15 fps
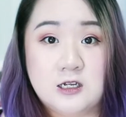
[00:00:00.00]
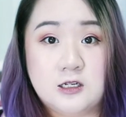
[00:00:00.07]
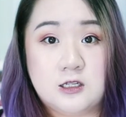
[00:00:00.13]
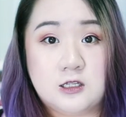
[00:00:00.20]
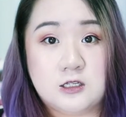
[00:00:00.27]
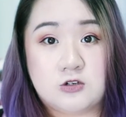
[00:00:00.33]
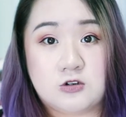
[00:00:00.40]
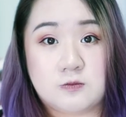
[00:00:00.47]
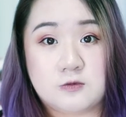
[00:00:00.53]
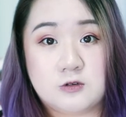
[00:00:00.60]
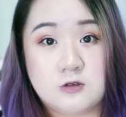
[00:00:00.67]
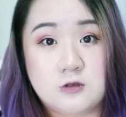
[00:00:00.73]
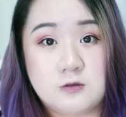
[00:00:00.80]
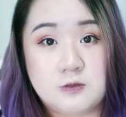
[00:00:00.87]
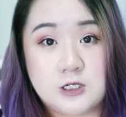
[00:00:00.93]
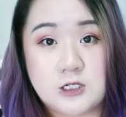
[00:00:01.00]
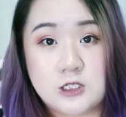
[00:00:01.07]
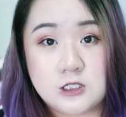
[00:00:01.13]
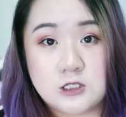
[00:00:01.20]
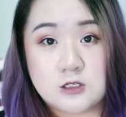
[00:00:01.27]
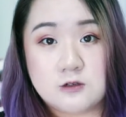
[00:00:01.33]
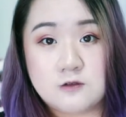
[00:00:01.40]
I nearly dropped all the
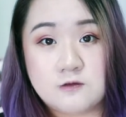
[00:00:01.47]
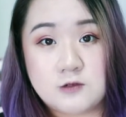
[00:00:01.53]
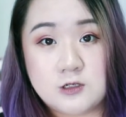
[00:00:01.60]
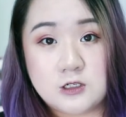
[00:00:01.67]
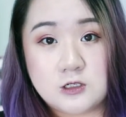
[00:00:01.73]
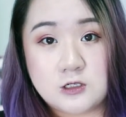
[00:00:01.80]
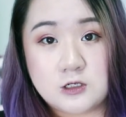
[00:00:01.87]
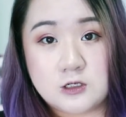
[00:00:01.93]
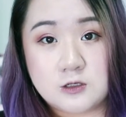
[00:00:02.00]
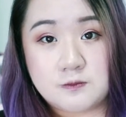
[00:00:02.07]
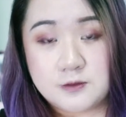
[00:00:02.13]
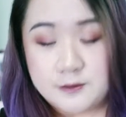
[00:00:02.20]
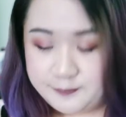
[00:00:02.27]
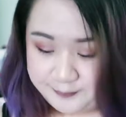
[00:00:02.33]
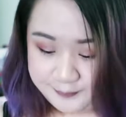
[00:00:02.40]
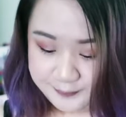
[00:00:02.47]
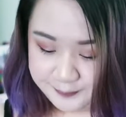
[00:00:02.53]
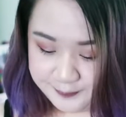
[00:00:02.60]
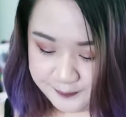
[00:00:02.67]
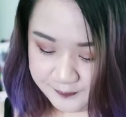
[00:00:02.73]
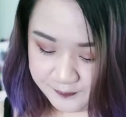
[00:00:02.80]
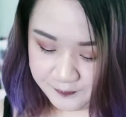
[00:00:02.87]
palettes off my lap.
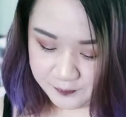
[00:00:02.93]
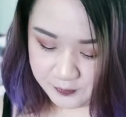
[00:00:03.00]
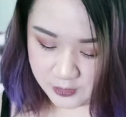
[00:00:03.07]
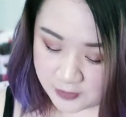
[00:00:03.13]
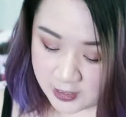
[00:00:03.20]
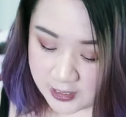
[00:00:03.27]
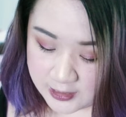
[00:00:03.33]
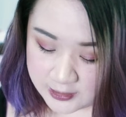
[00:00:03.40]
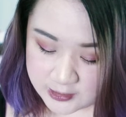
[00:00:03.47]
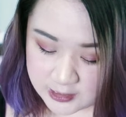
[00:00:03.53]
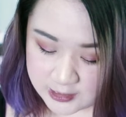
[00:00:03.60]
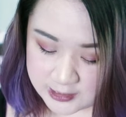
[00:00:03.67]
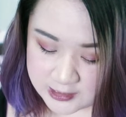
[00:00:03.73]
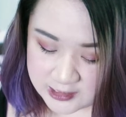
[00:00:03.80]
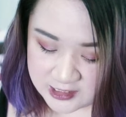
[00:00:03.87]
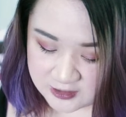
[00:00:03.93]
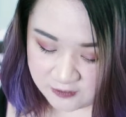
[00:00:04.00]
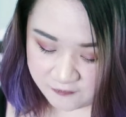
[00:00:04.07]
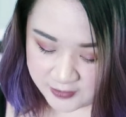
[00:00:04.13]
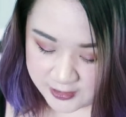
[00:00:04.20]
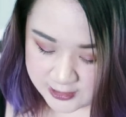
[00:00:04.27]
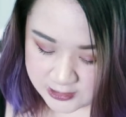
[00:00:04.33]
So this is
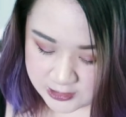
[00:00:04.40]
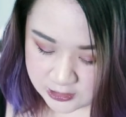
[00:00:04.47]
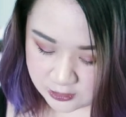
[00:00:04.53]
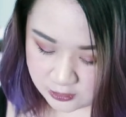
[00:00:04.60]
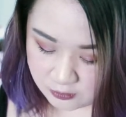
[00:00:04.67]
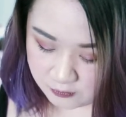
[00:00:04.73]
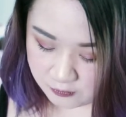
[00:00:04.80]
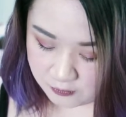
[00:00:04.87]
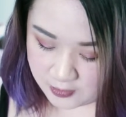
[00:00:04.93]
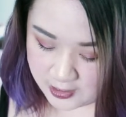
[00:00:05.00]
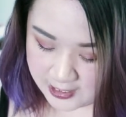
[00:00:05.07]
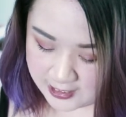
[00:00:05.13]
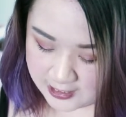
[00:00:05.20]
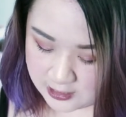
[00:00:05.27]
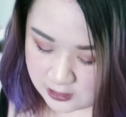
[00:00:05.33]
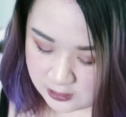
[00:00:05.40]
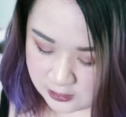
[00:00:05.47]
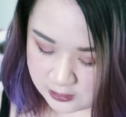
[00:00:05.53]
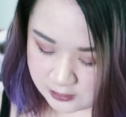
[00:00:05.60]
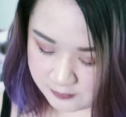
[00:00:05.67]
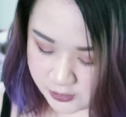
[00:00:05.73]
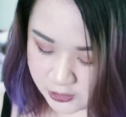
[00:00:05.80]
the Venus 3.
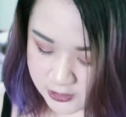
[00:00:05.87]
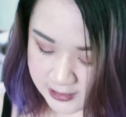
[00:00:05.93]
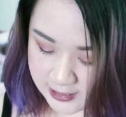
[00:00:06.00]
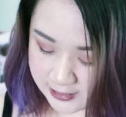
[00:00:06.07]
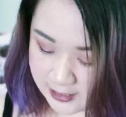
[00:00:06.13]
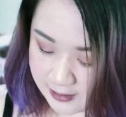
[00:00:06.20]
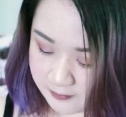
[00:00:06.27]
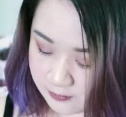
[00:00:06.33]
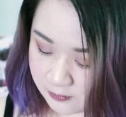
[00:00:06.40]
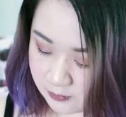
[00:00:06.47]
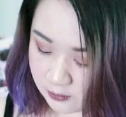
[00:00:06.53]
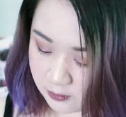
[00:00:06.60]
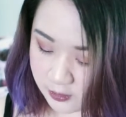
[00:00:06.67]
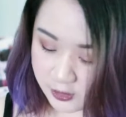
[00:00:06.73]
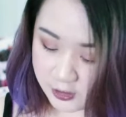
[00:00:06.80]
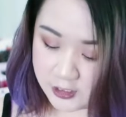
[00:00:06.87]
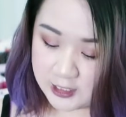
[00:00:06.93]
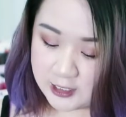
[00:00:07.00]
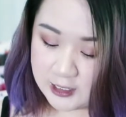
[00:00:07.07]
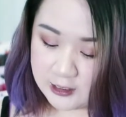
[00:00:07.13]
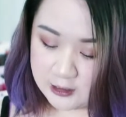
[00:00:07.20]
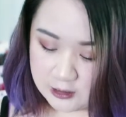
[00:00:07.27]
Let me just get that
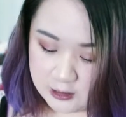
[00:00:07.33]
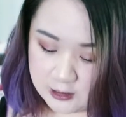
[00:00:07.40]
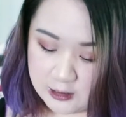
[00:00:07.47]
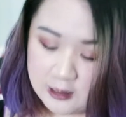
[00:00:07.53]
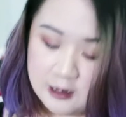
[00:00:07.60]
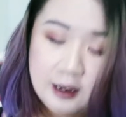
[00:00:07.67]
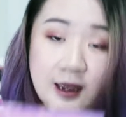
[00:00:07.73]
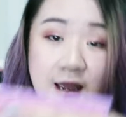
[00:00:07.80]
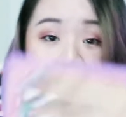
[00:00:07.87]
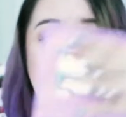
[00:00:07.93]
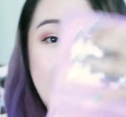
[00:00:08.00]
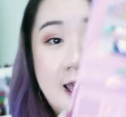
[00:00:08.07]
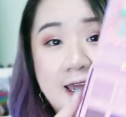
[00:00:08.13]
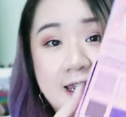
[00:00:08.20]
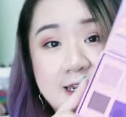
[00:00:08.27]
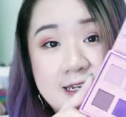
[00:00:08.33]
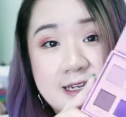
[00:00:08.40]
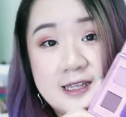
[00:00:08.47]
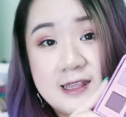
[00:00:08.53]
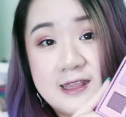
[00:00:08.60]
coating. And